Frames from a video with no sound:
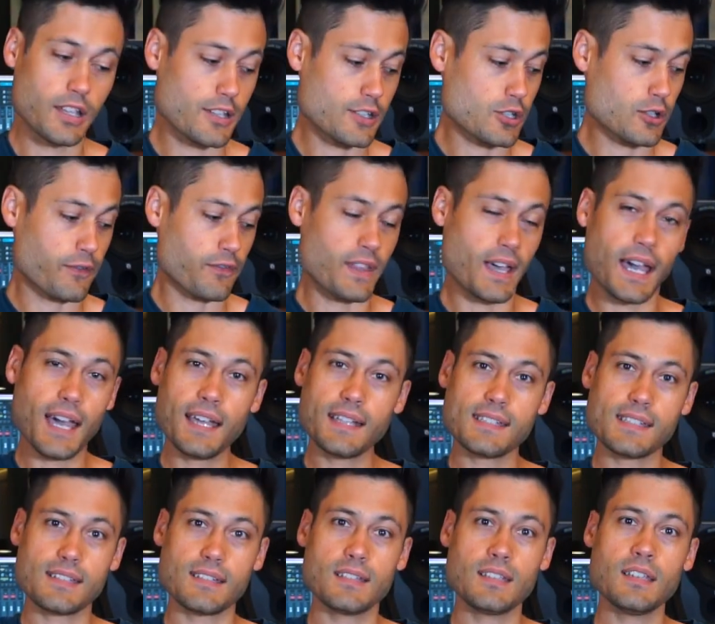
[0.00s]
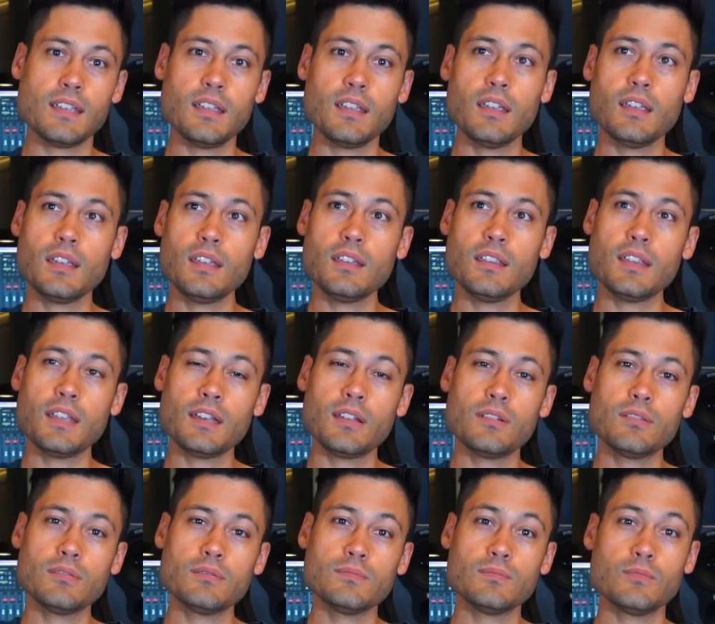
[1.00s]
So if that's D,
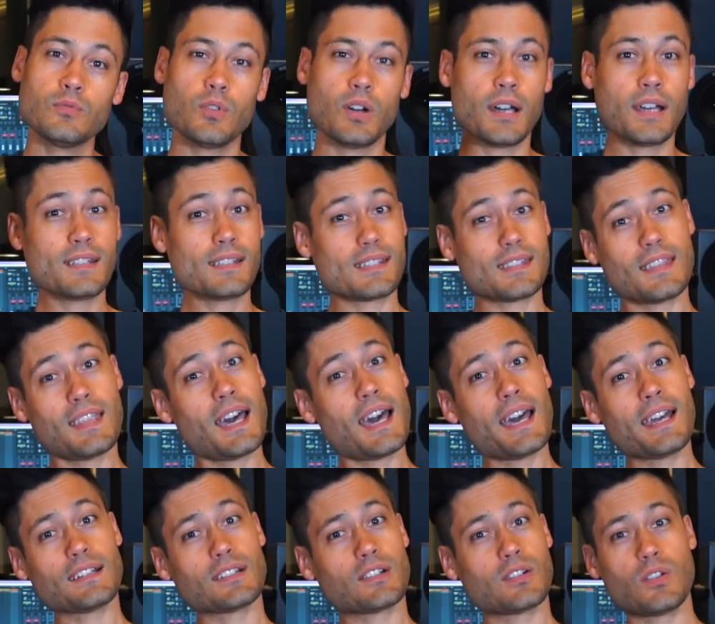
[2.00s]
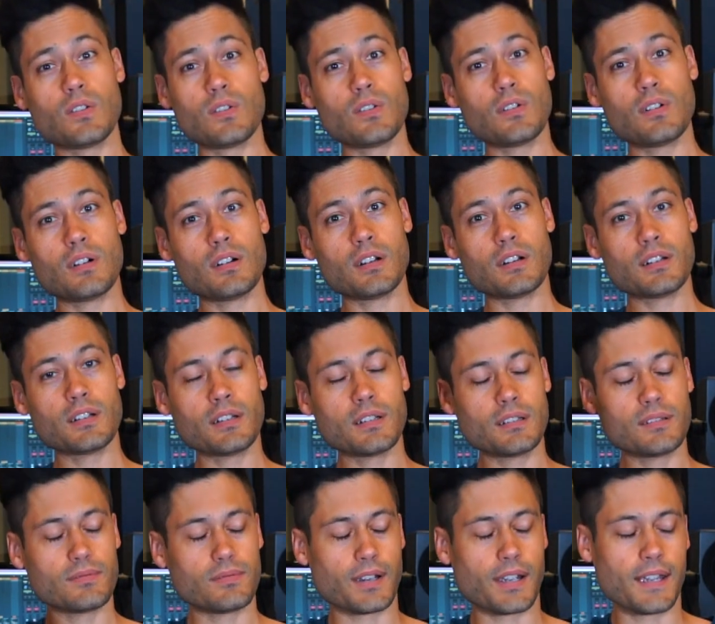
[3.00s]
then what's that
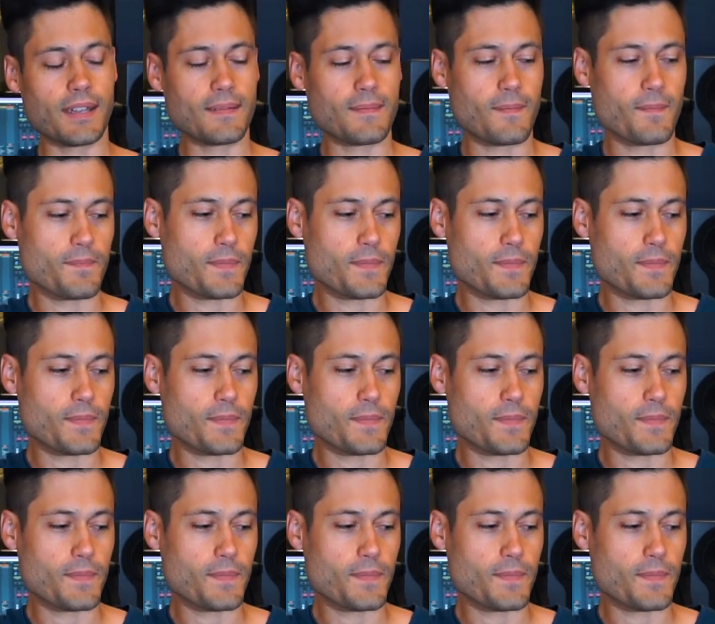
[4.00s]
chord, right?